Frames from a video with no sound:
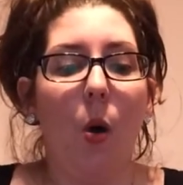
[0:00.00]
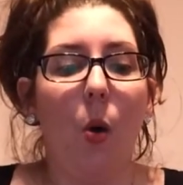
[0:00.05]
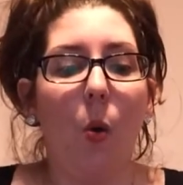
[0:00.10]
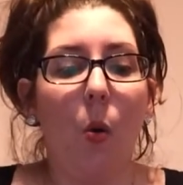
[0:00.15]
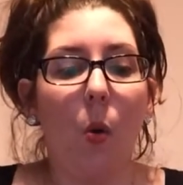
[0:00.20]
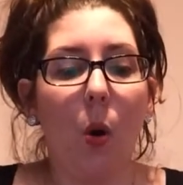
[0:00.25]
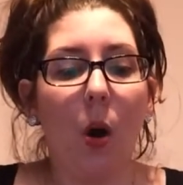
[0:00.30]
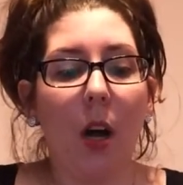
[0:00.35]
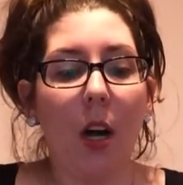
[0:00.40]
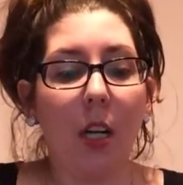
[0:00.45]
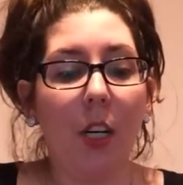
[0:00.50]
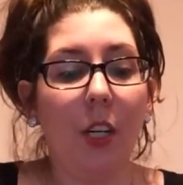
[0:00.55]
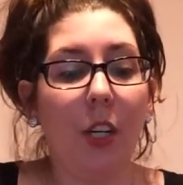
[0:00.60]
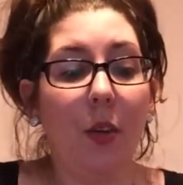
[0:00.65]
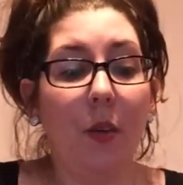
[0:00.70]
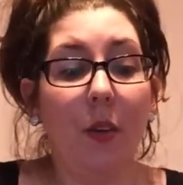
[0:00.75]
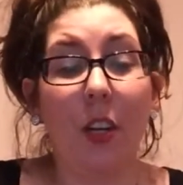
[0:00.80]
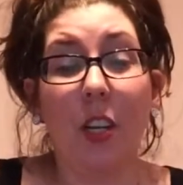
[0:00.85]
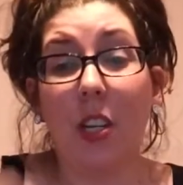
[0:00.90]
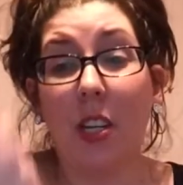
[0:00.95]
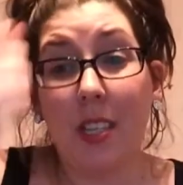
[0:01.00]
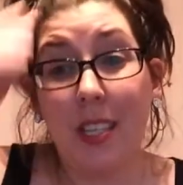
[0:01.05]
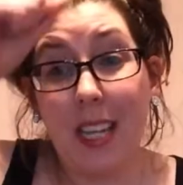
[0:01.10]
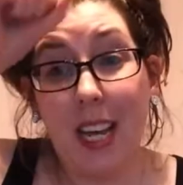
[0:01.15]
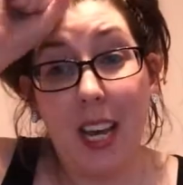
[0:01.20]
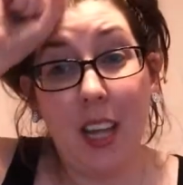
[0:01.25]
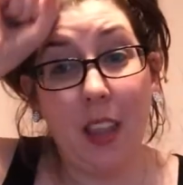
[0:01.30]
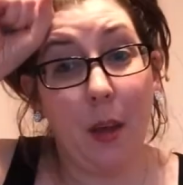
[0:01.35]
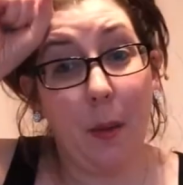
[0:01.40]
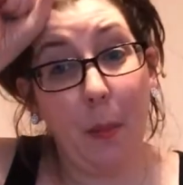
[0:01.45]
or you can just
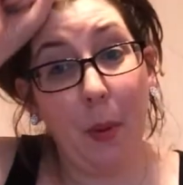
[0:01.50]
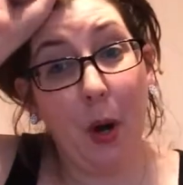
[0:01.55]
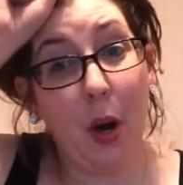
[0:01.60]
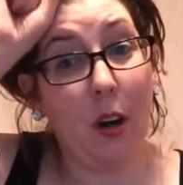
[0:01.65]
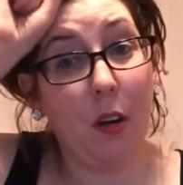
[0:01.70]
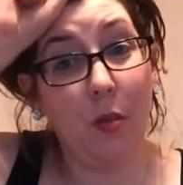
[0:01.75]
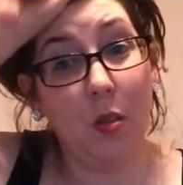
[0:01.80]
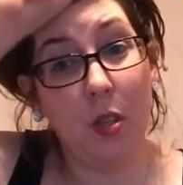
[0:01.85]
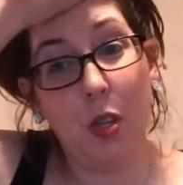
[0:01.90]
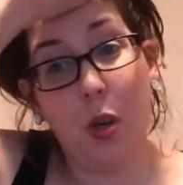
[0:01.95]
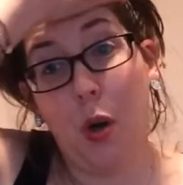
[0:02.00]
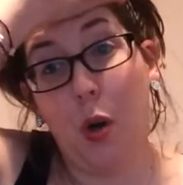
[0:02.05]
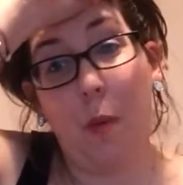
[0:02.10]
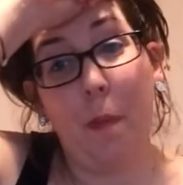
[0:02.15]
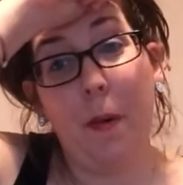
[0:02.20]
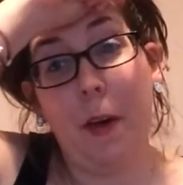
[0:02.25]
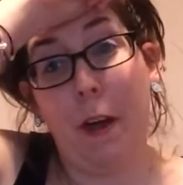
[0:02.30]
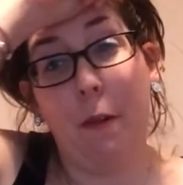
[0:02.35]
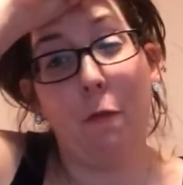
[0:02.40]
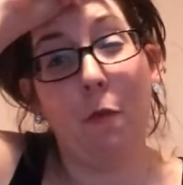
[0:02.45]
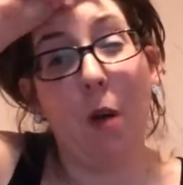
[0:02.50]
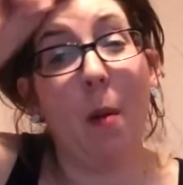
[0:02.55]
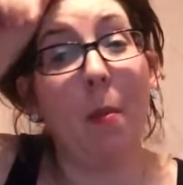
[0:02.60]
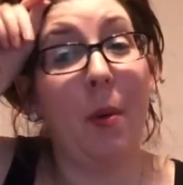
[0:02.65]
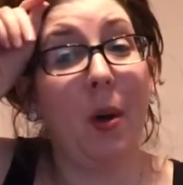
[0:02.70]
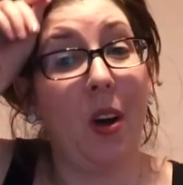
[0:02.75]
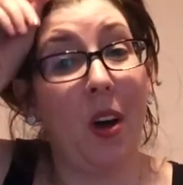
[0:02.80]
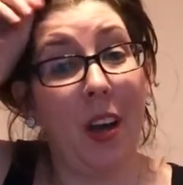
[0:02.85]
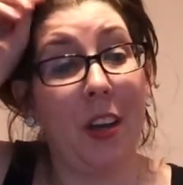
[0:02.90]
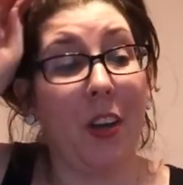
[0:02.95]
take the bar of soap and rub
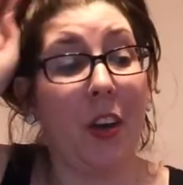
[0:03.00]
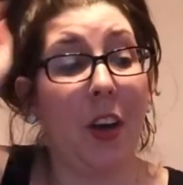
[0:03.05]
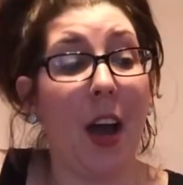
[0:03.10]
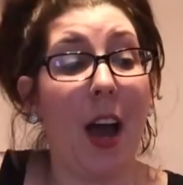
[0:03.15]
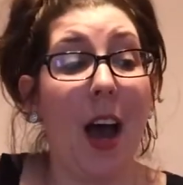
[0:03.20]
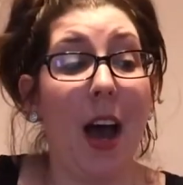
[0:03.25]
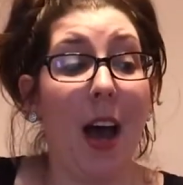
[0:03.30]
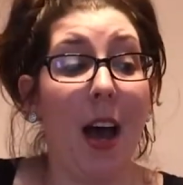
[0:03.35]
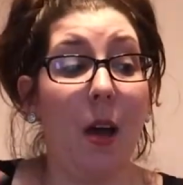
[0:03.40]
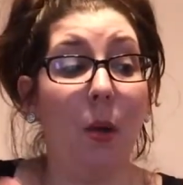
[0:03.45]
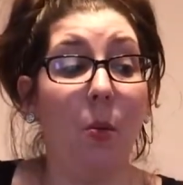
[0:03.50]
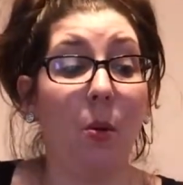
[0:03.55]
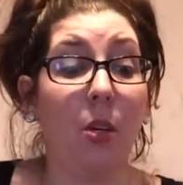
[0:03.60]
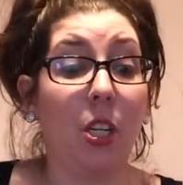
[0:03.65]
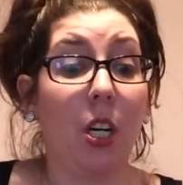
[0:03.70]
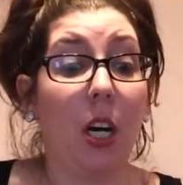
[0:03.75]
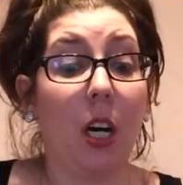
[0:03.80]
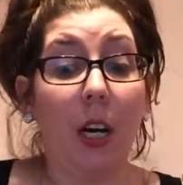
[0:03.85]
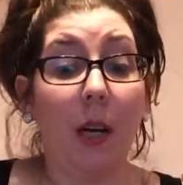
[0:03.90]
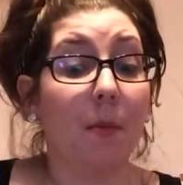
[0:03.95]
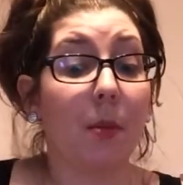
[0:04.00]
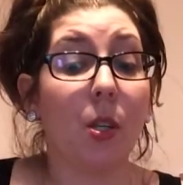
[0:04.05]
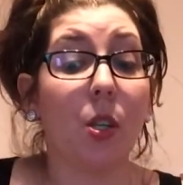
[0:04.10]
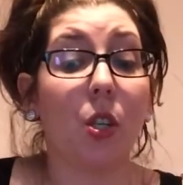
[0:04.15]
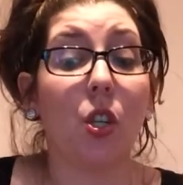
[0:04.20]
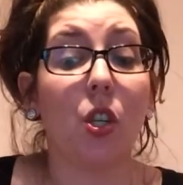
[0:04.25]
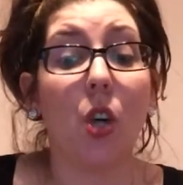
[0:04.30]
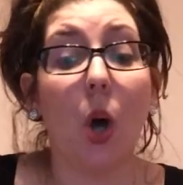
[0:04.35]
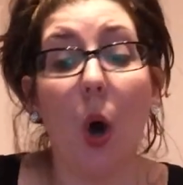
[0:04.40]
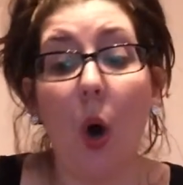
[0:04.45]
it on your head, which I'm
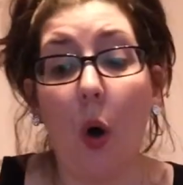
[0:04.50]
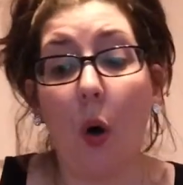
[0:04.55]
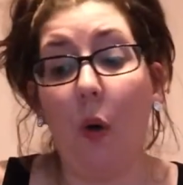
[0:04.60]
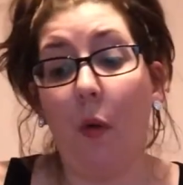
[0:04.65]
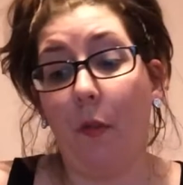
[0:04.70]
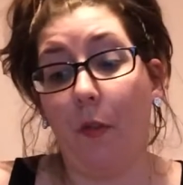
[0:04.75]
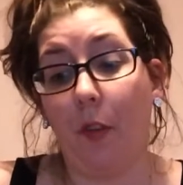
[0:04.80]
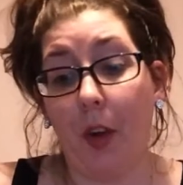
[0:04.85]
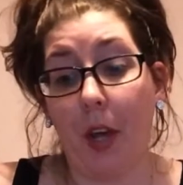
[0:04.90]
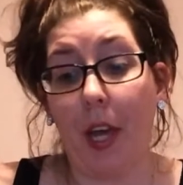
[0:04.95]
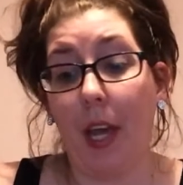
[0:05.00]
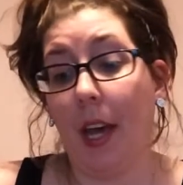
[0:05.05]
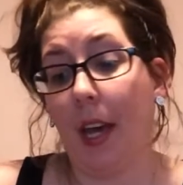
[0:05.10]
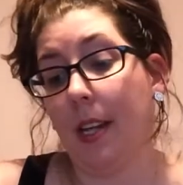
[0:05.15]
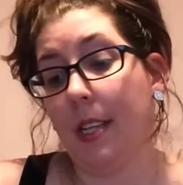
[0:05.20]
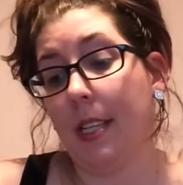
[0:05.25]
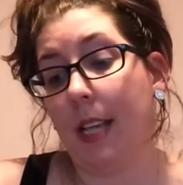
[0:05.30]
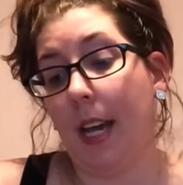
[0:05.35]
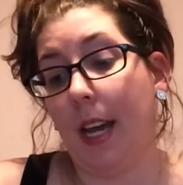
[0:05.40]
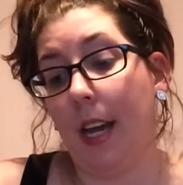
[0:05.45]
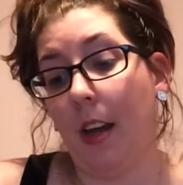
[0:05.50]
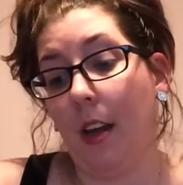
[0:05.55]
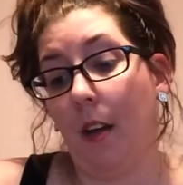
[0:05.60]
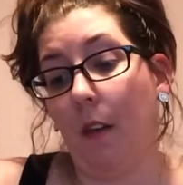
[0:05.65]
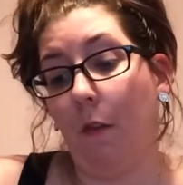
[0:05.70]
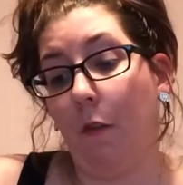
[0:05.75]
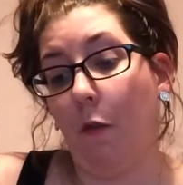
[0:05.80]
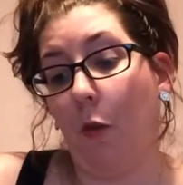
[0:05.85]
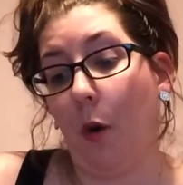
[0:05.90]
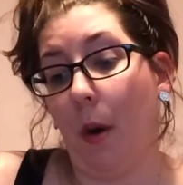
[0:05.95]
so freaking
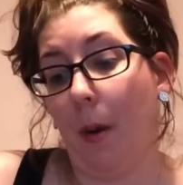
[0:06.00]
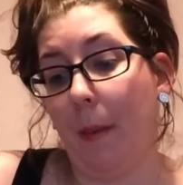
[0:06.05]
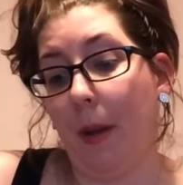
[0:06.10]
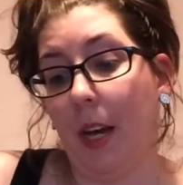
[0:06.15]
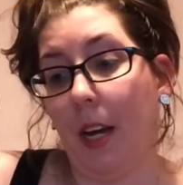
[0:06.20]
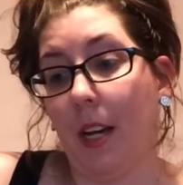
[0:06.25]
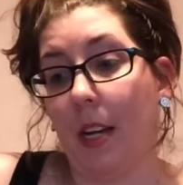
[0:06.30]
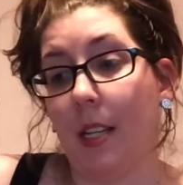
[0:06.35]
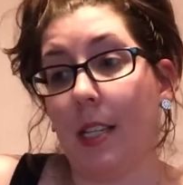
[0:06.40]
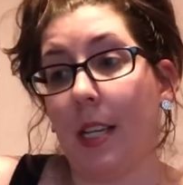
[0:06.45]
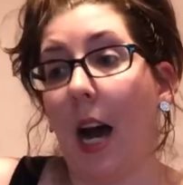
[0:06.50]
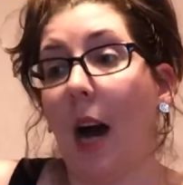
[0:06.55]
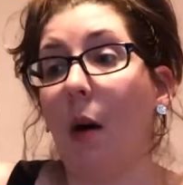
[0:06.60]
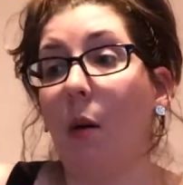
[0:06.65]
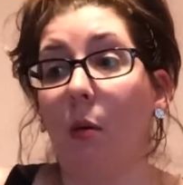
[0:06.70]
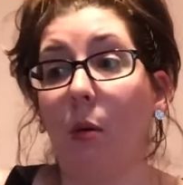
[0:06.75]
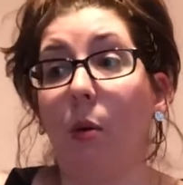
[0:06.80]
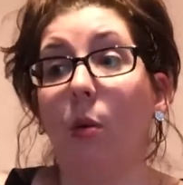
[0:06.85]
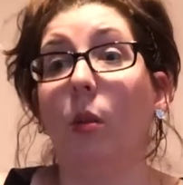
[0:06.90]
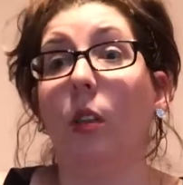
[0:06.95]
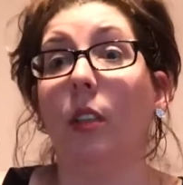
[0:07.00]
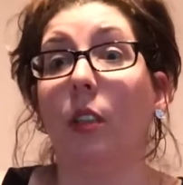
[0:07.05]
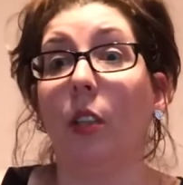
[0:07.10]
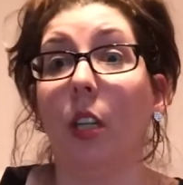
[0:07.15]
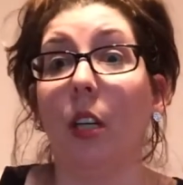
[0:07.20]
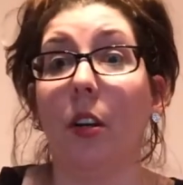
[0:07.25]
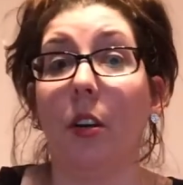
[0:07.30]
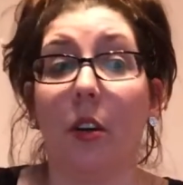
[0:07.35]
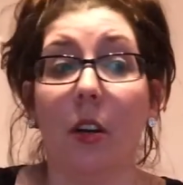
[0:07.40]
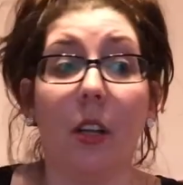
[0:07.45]
excited for, because that will
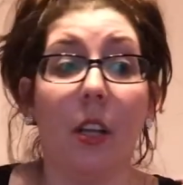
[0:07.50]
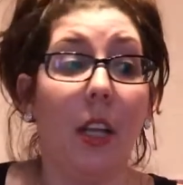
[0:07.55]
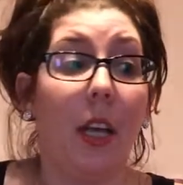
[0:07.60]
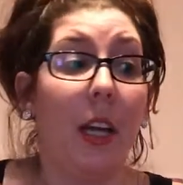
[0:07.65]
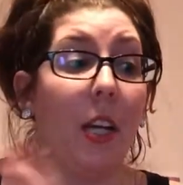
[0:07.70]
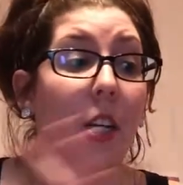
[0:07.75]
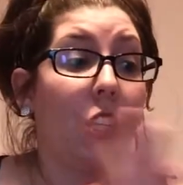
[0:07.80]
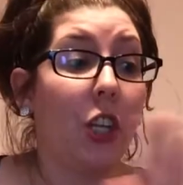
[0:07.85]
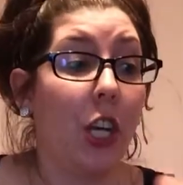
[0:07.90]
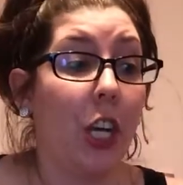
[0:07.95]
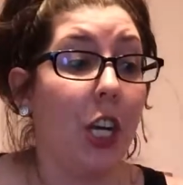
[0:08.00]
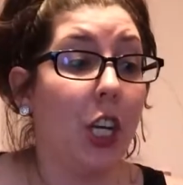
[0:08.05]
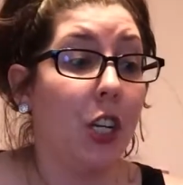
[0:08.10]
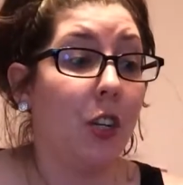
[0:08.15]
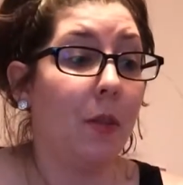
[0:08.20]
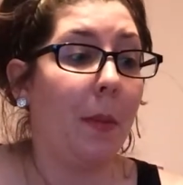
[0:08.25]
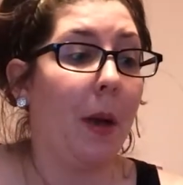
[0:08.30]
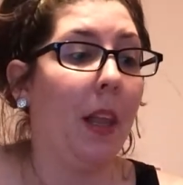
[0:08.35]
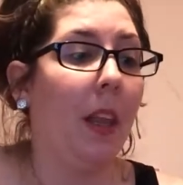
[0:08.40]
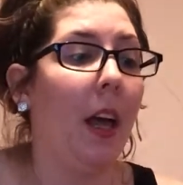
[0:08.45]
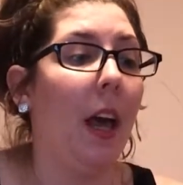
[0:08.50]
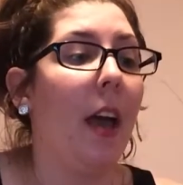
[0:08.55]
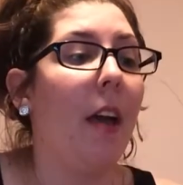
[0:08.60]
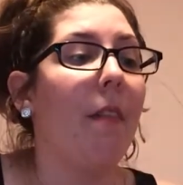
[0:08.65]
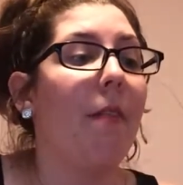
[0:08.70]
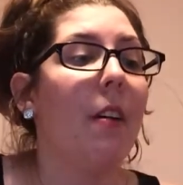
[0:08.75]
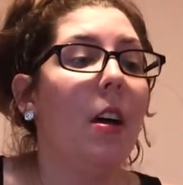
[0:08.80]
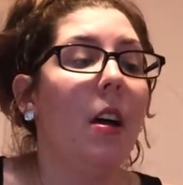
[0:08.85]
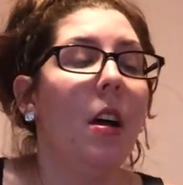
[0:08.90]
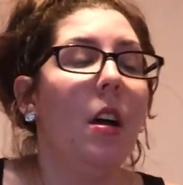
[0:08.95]
literally, like, change my life.